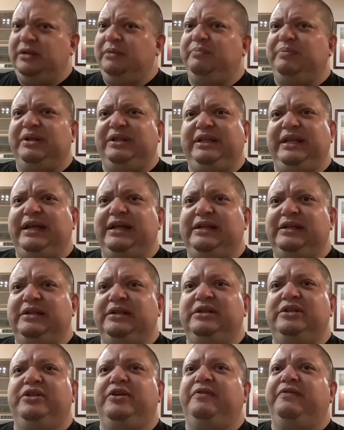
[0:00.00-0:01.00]
but
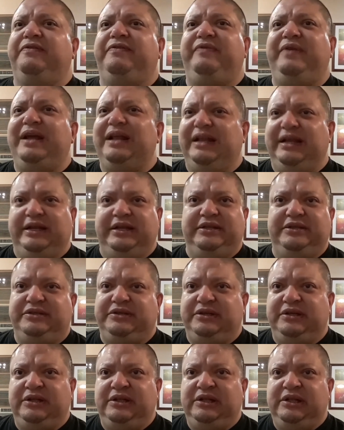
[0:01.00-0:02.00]
then their feelings,
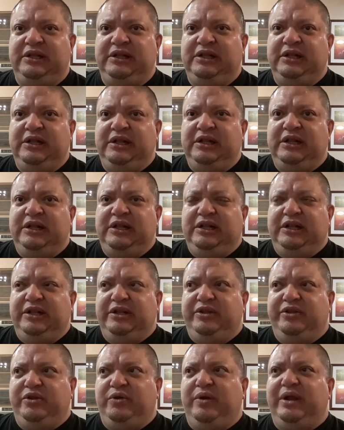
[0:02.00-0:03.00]

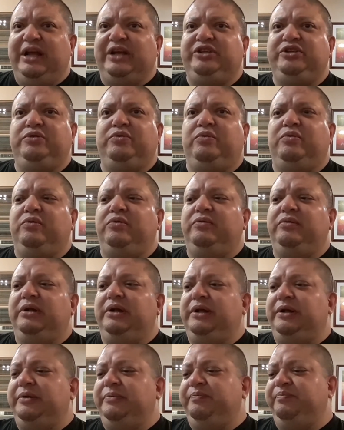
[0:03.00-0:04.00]
their actual
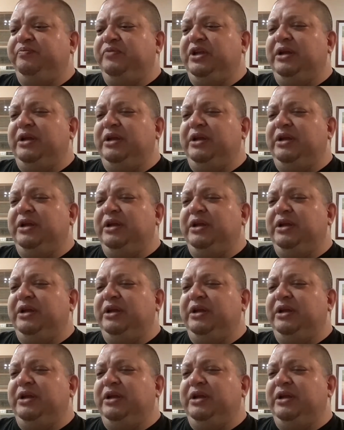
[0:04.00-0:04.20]
um,